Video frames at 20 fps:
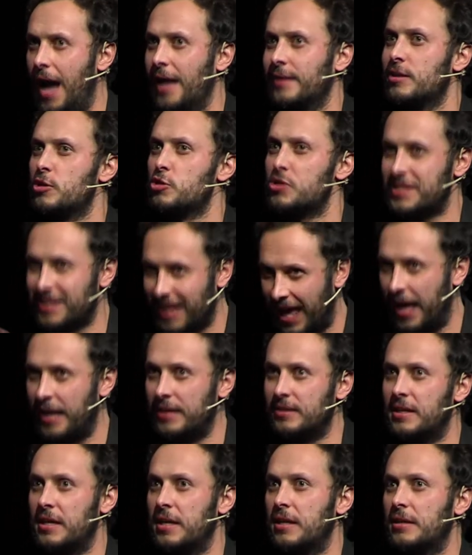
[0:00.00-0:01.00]

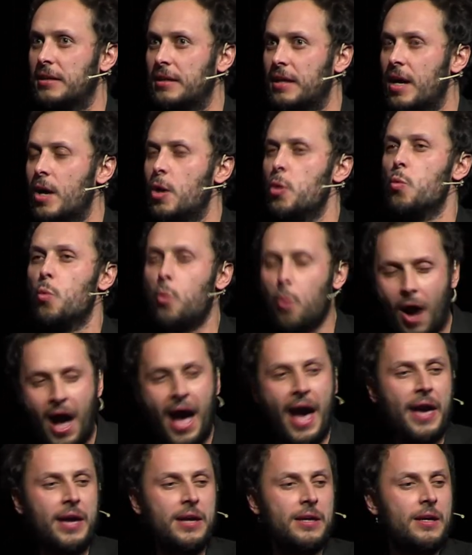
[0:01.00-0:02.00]
understanding
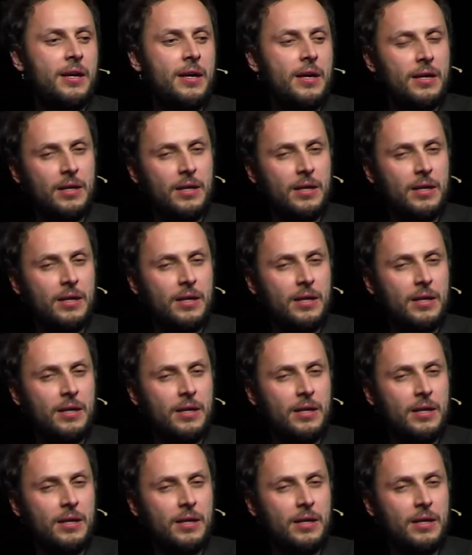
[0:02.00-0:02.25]
why